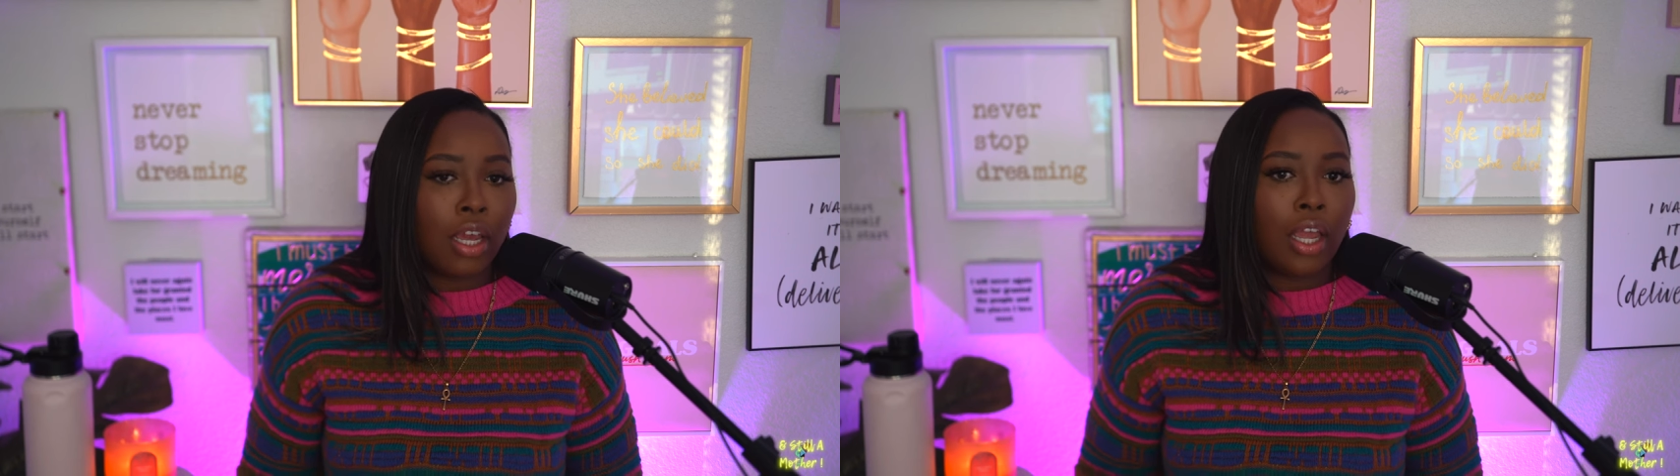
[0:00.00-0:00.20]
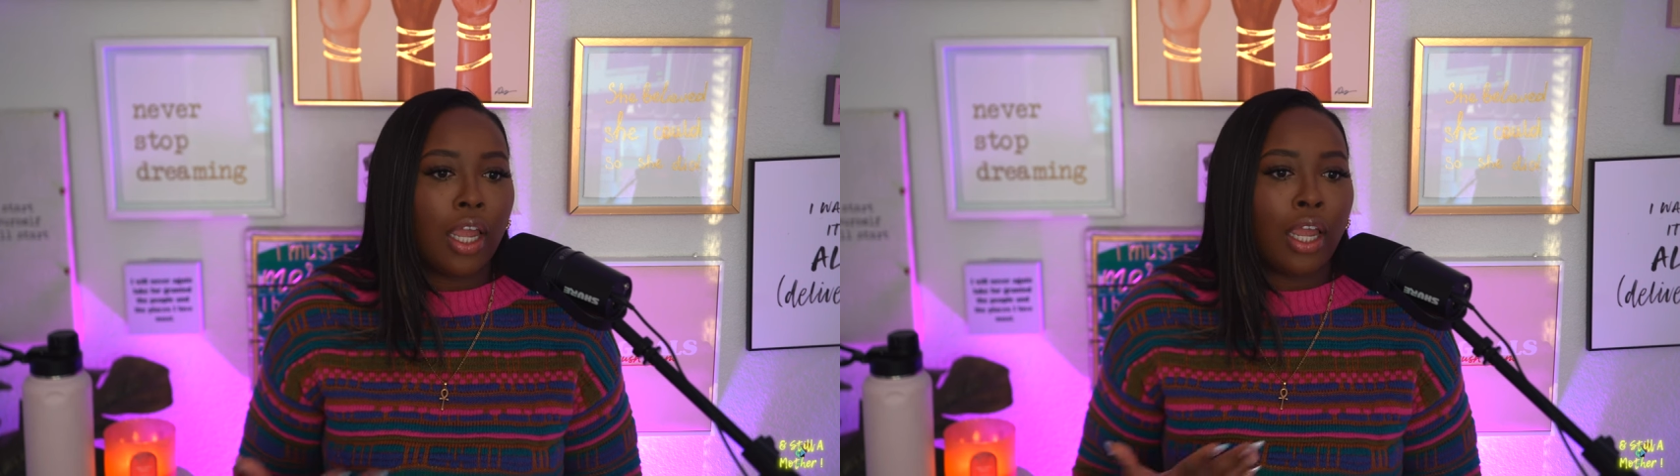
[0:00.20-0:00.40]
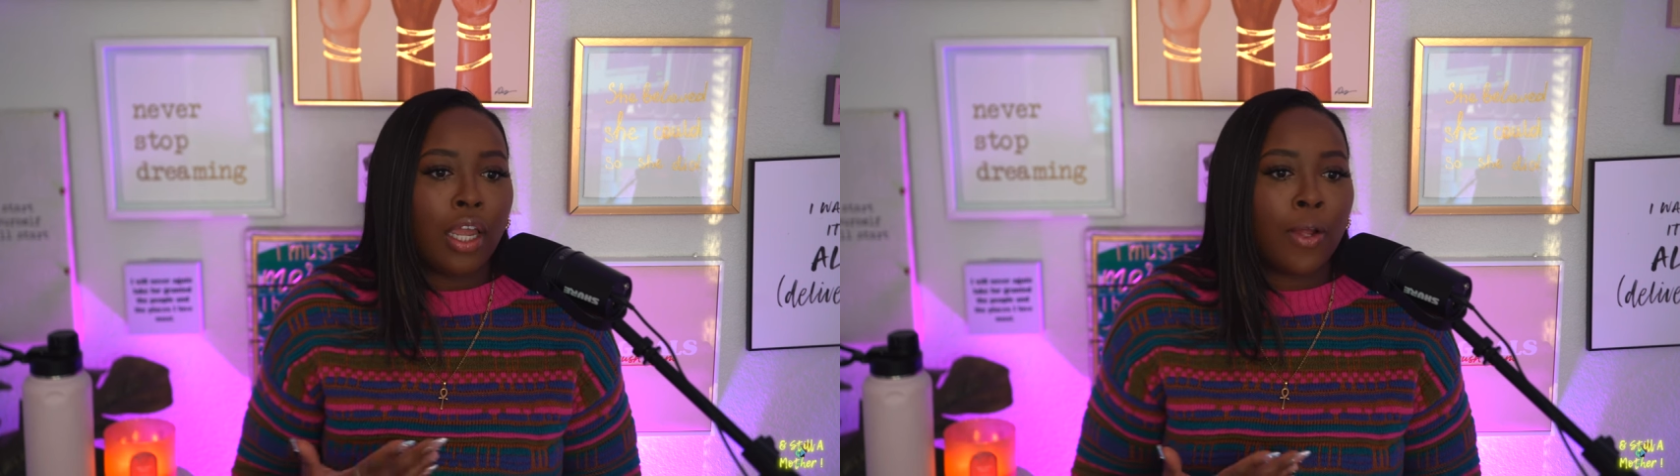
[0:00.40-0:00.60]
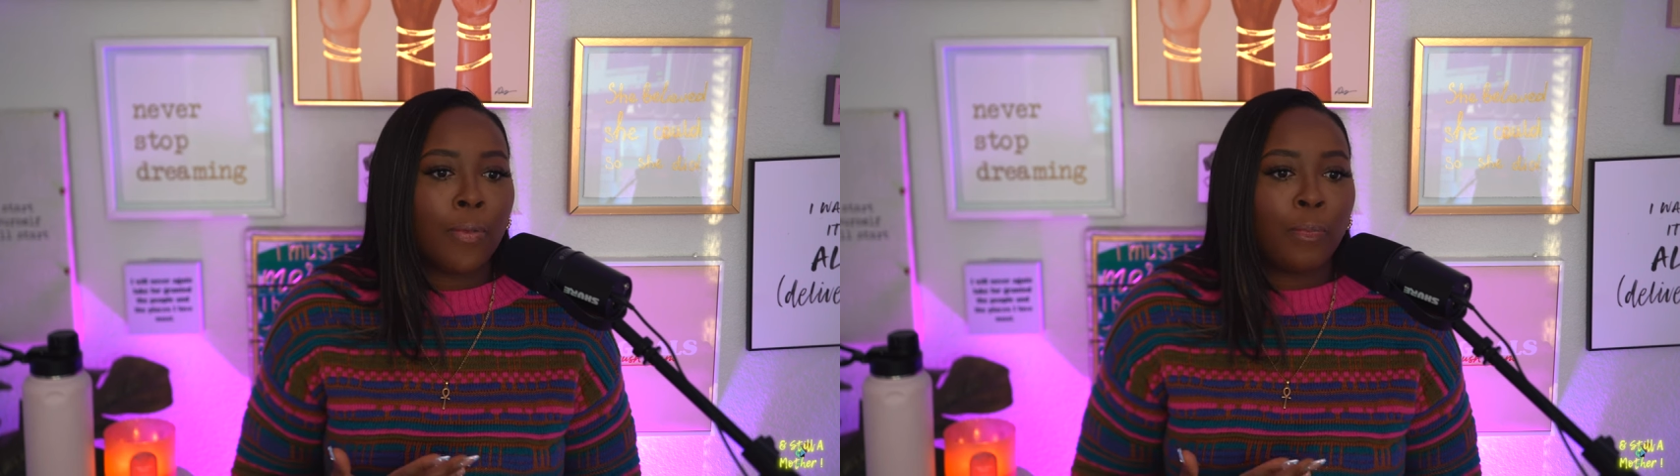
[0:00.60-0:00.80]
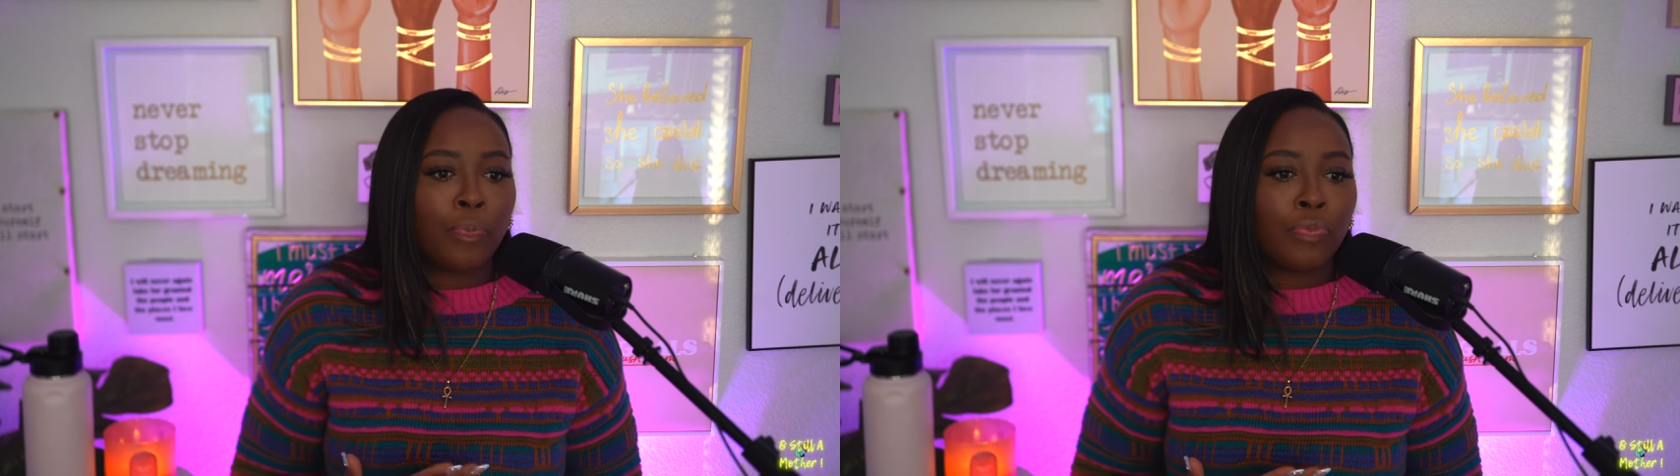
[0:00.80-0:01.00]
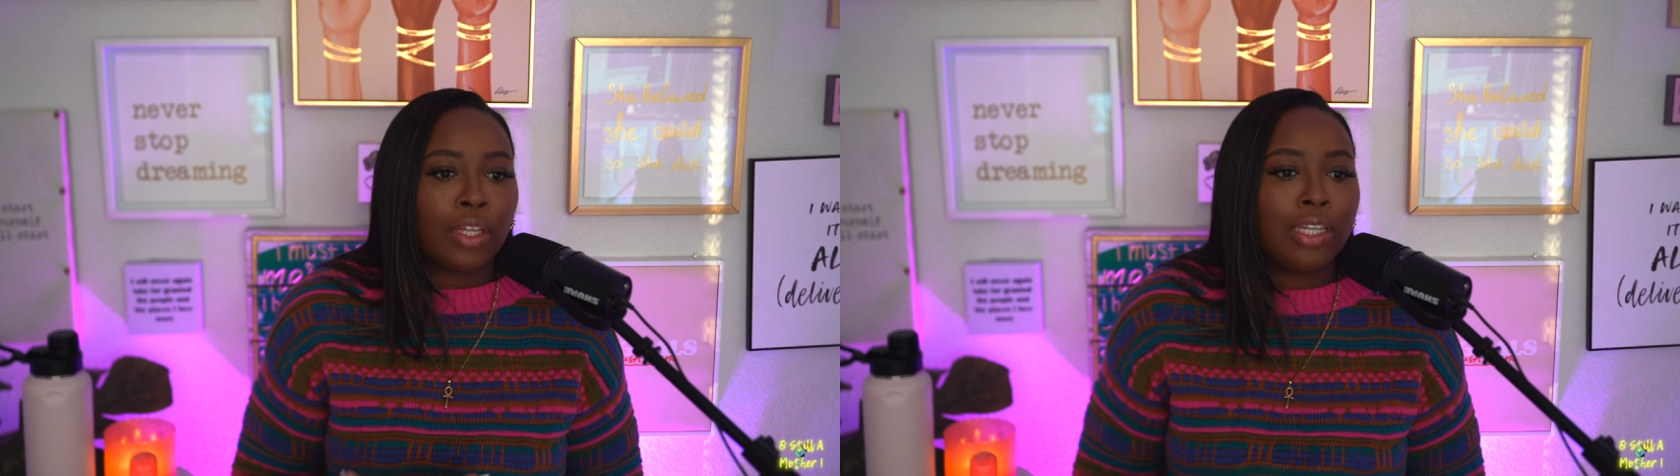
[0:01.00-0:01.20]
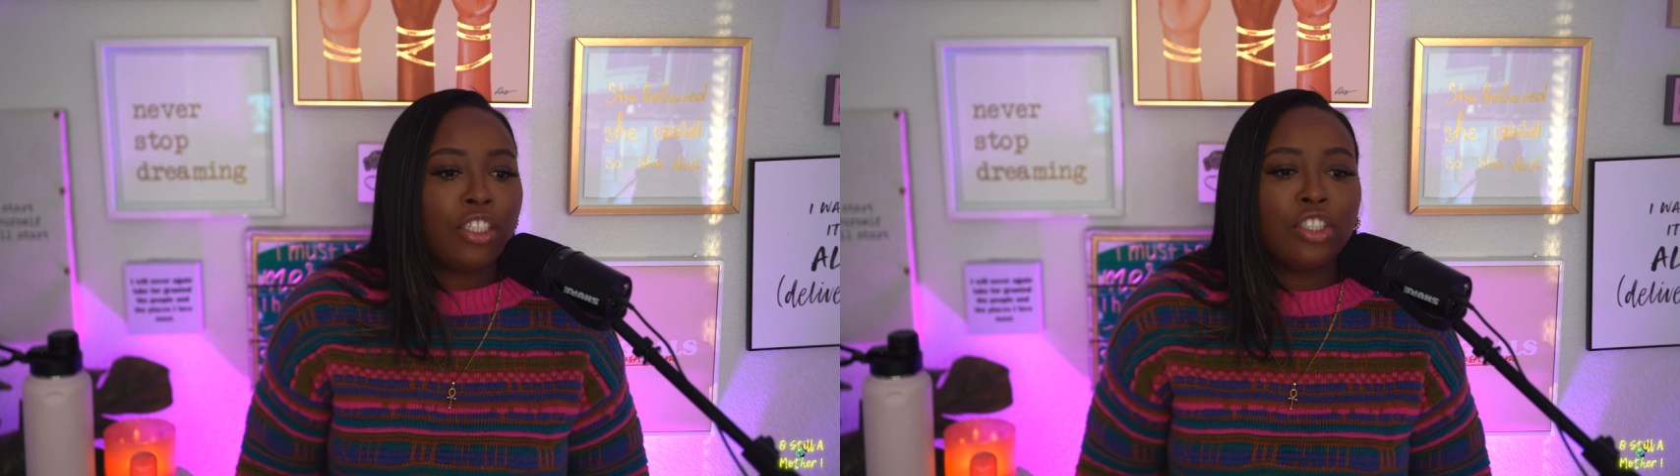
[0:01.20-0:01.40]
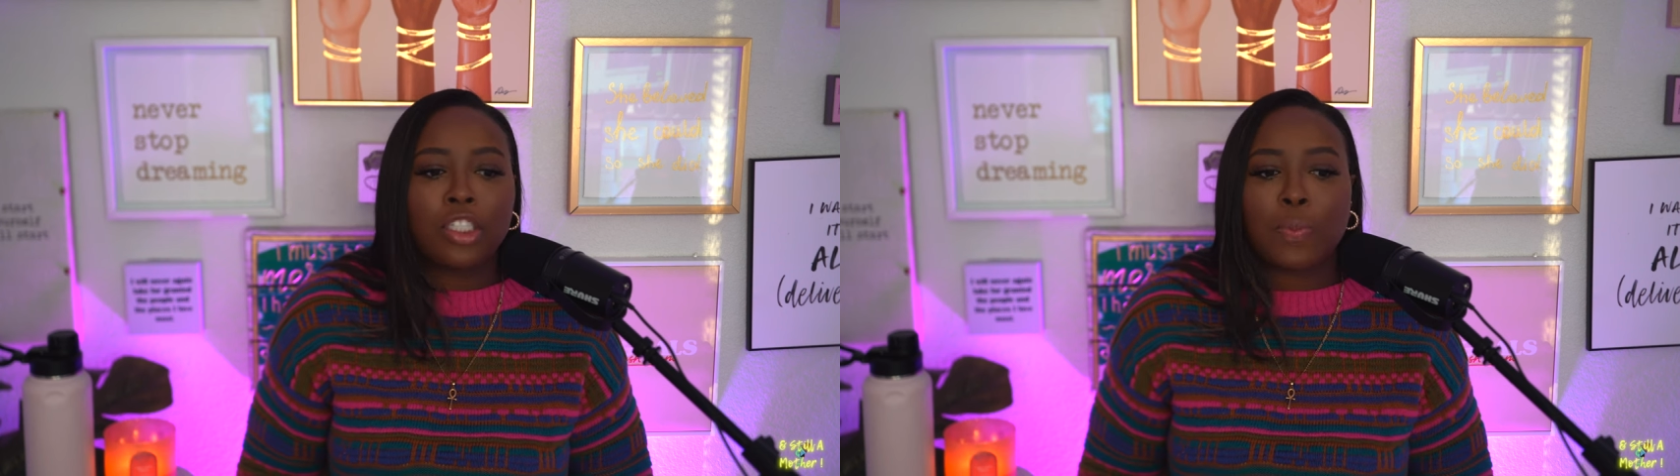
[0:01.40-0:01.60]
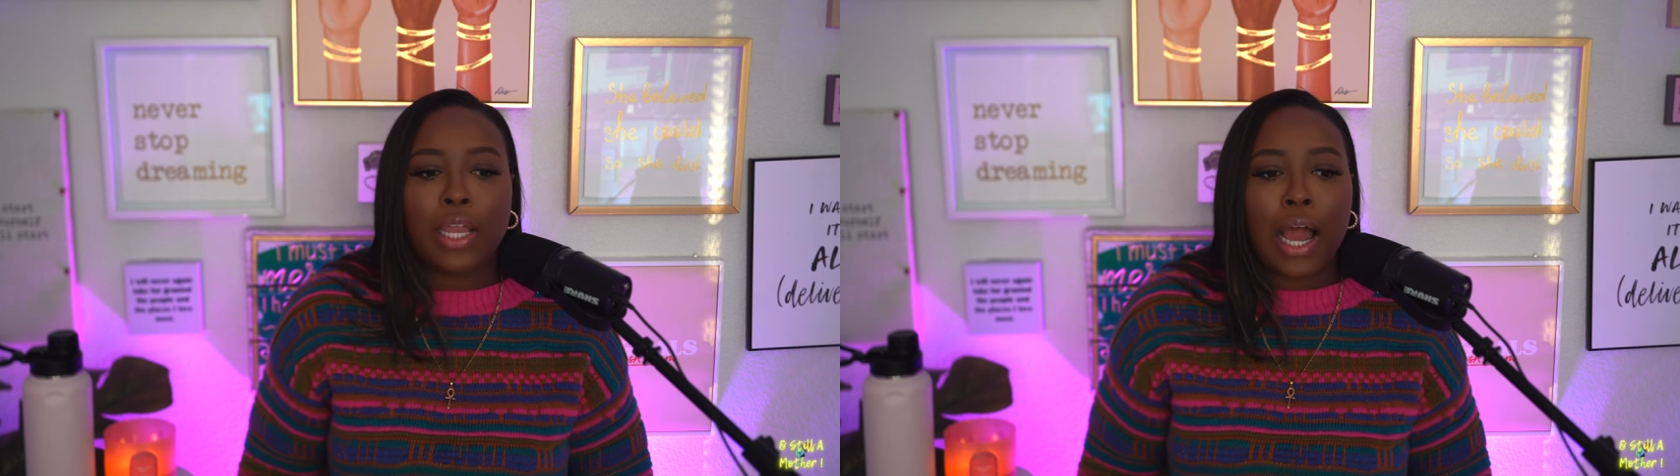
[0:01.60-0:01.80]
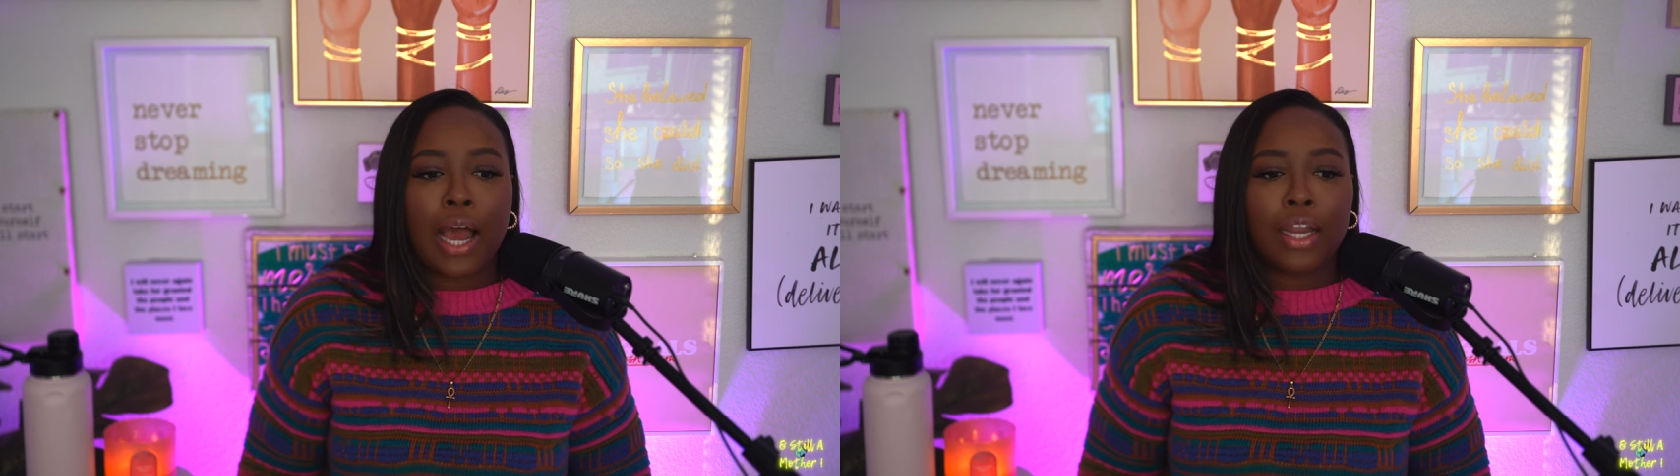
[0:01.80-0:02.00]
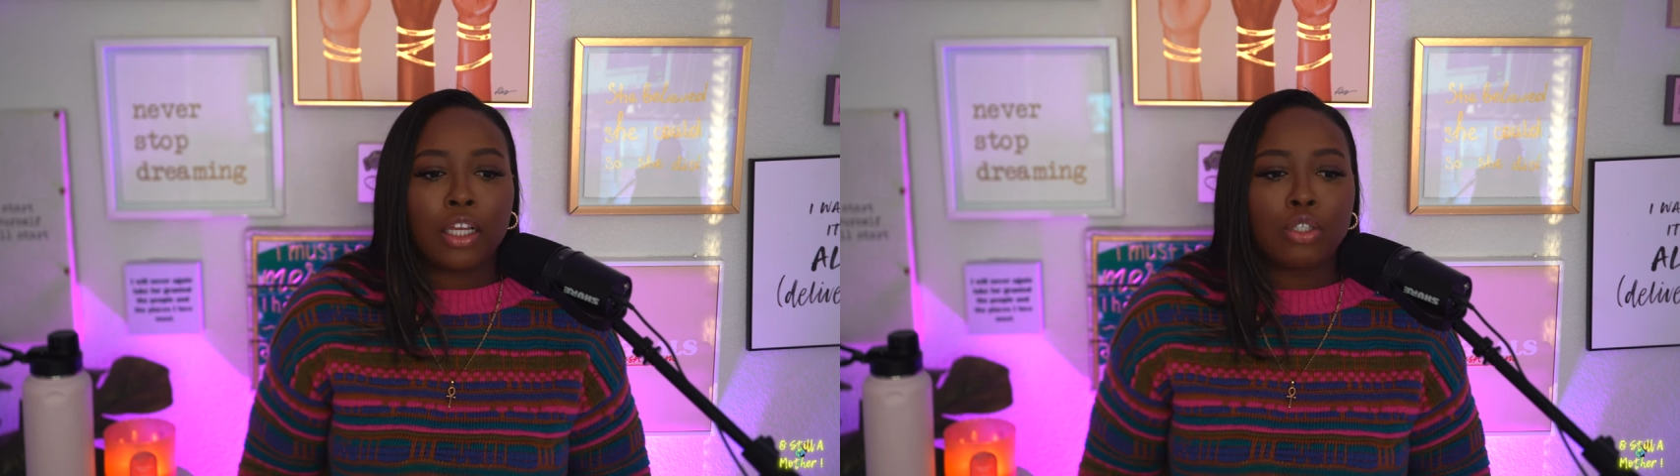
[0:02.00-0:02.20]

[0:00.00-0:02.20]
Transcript: And let's just be honest,